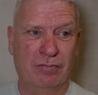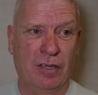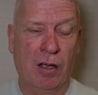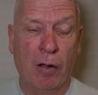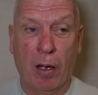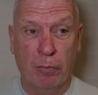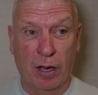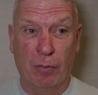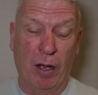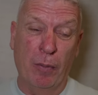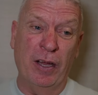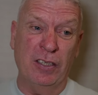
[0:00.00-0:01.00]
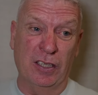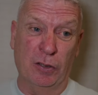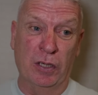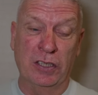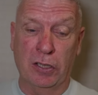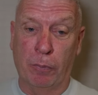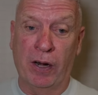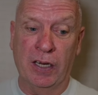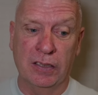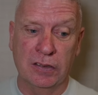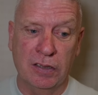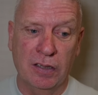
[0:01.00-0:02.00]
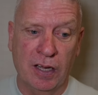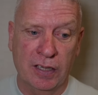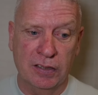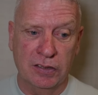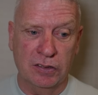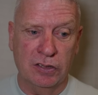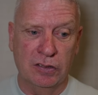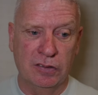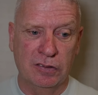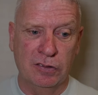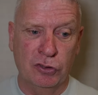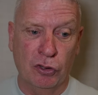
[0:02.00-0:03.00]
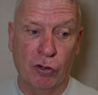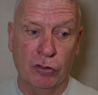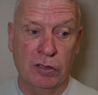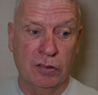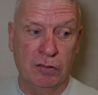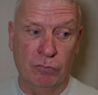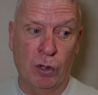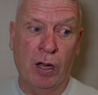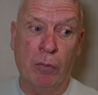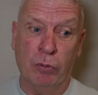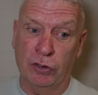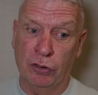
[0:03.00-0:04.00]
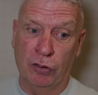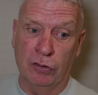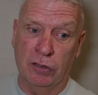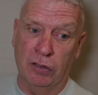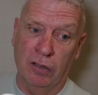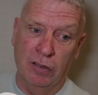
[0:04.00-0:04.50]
I'm actually quite surprised. Eddie's shocked. Well, I was shocked.